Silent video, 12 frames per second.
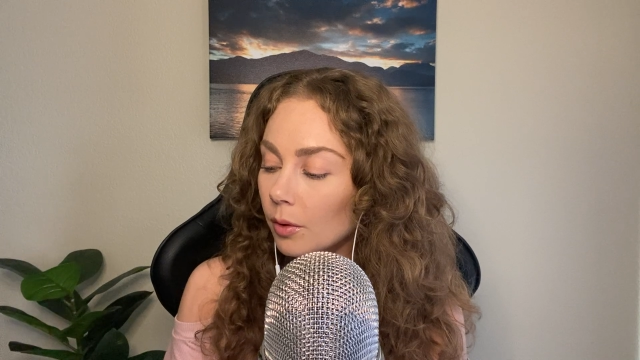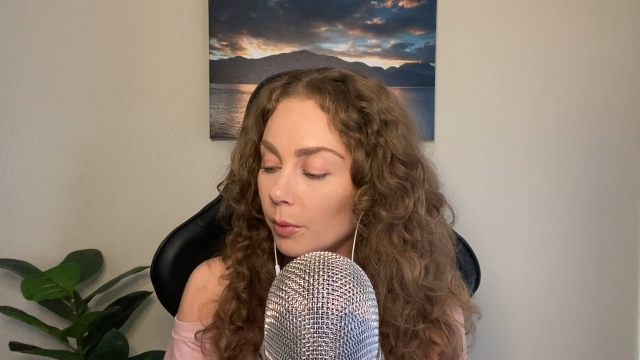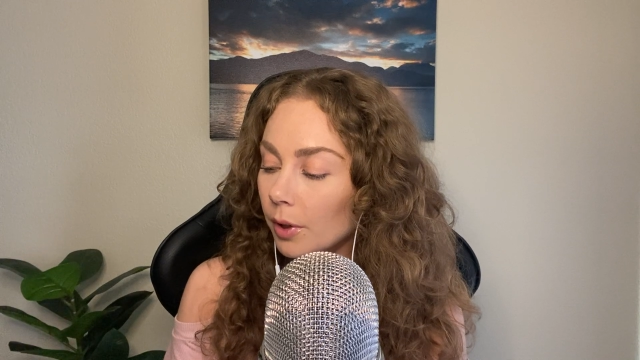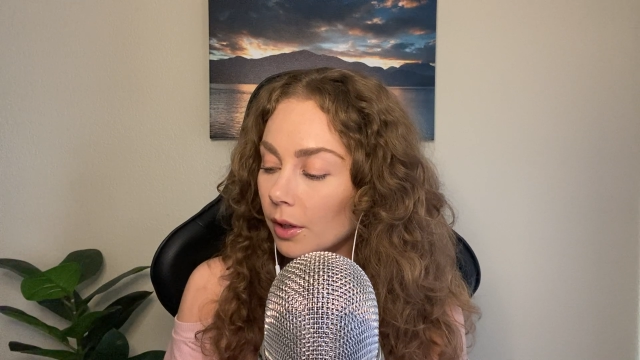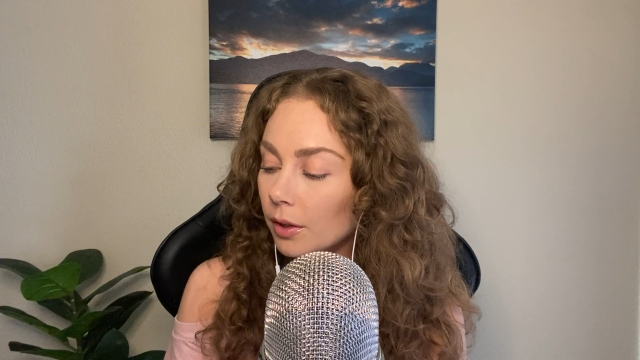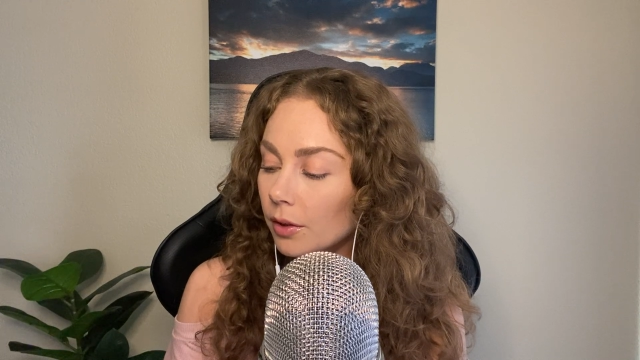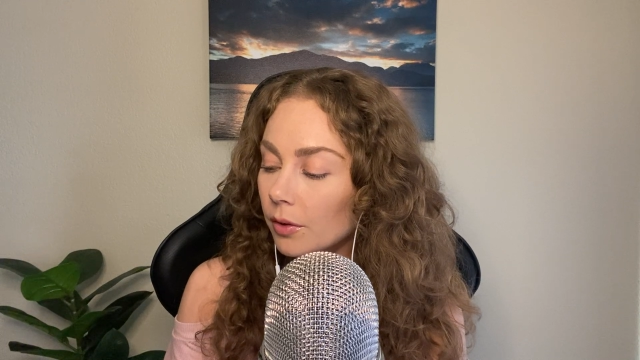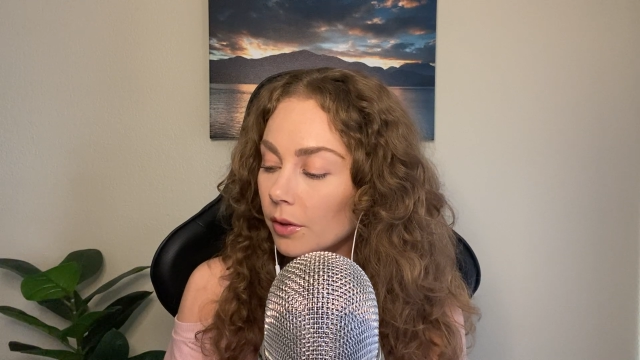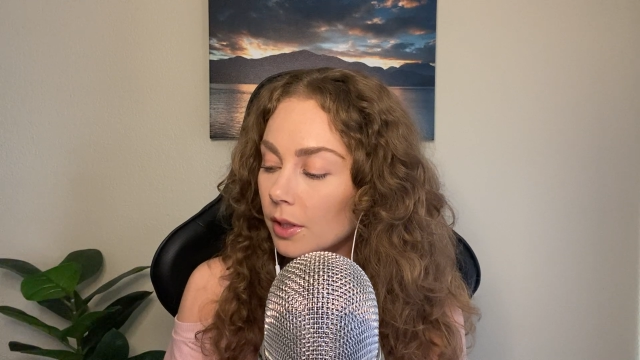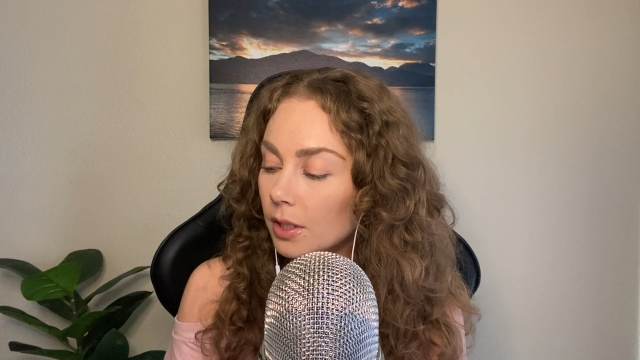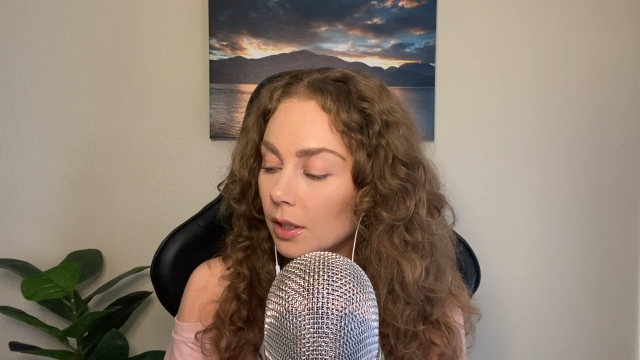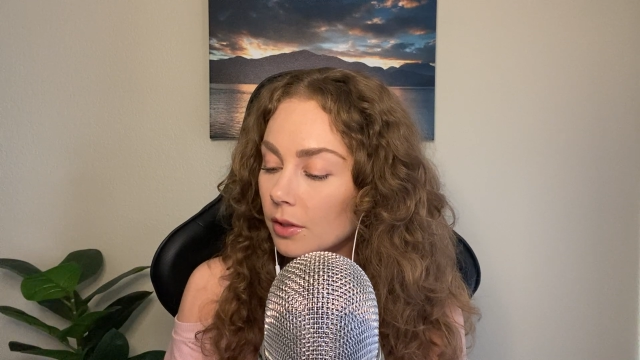When are you
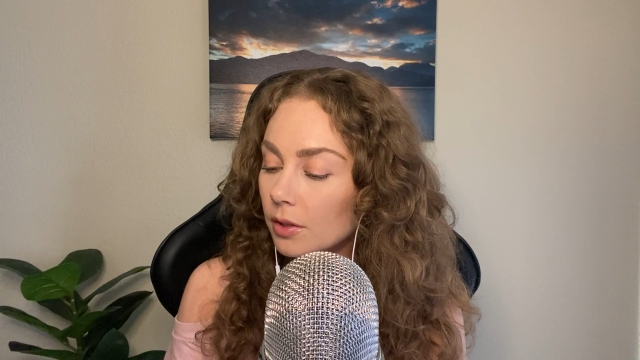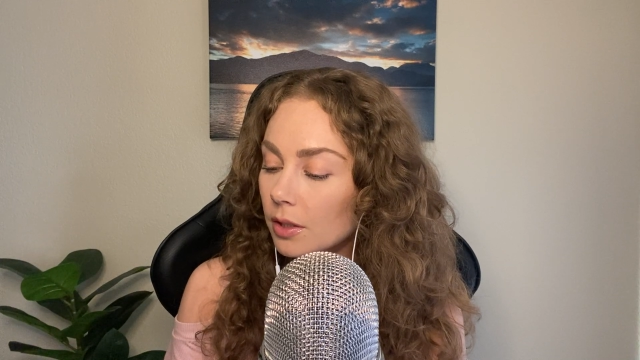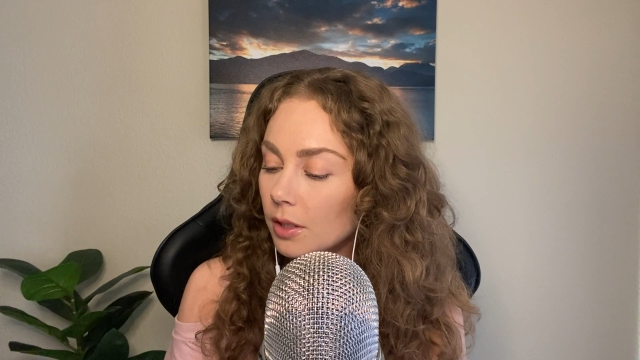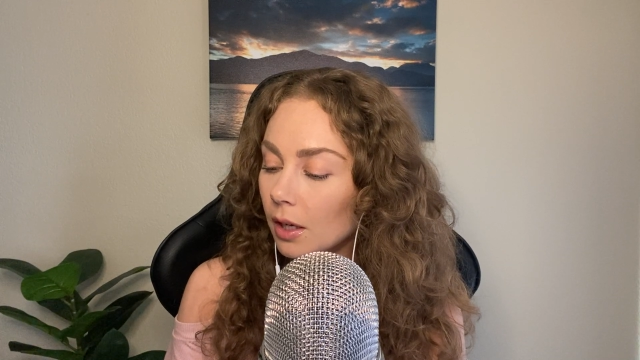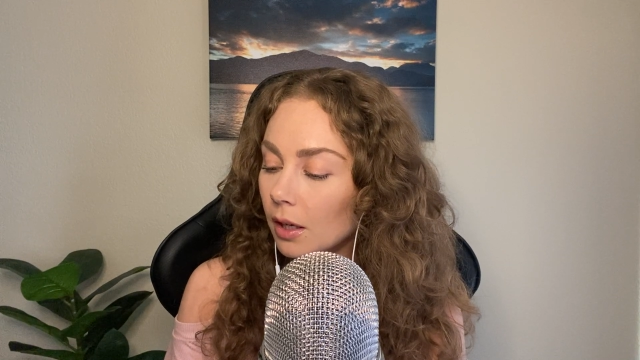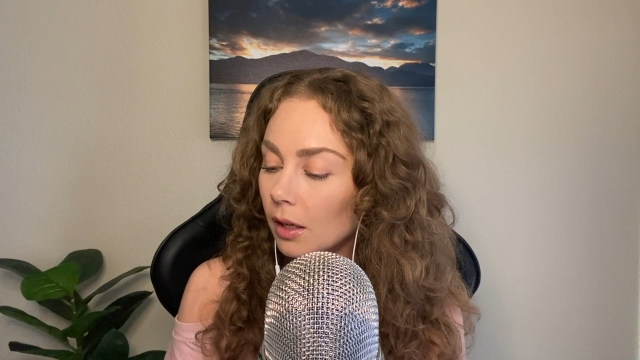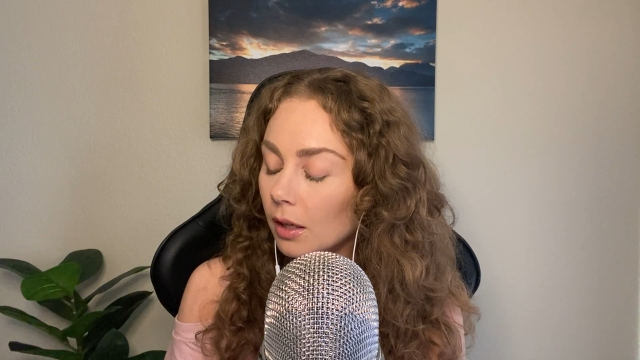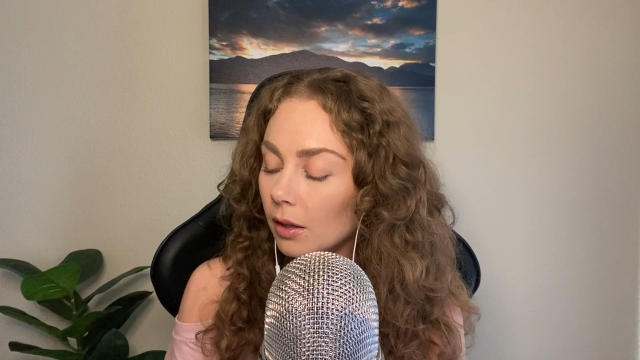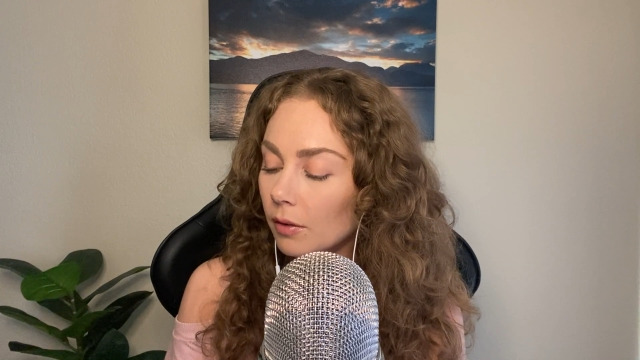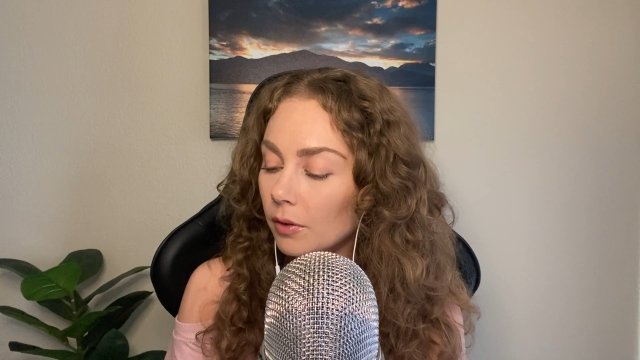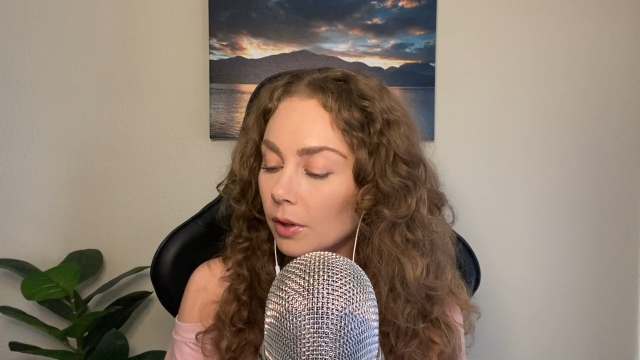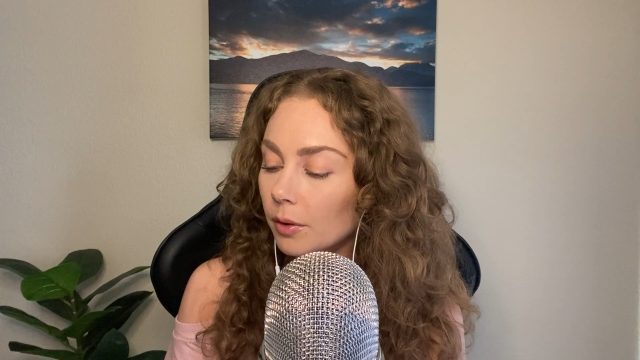going to understand I
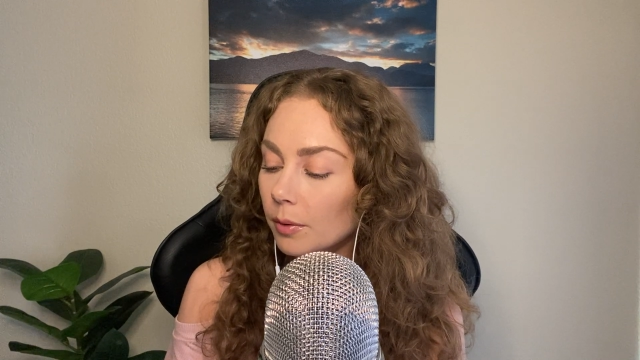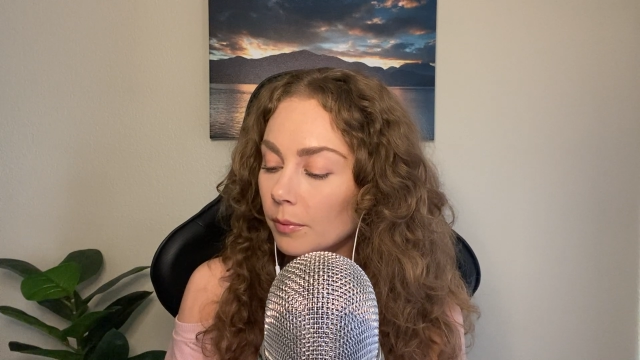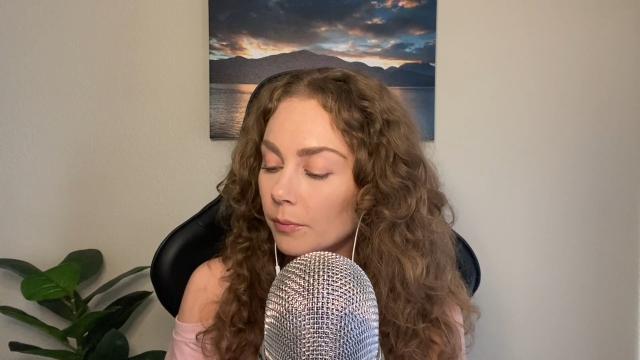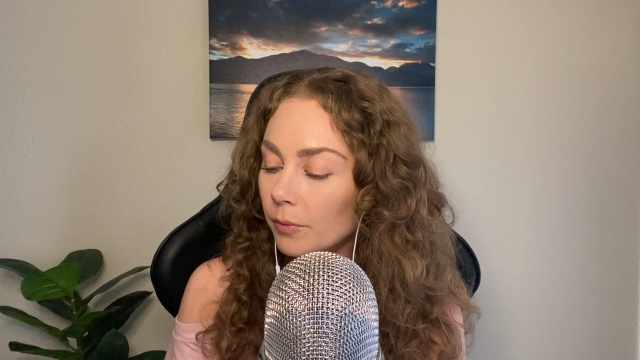love you?